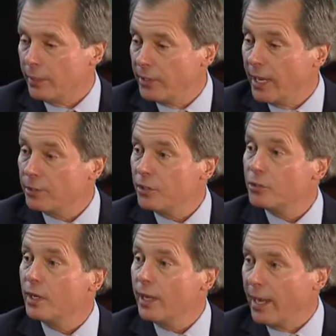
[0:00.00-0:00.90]

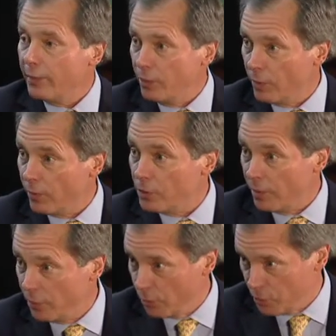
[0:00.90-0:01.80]
Texas, and the University
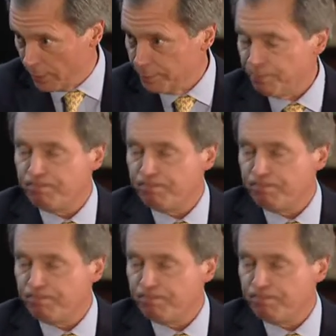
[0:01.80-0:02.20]
of Houston.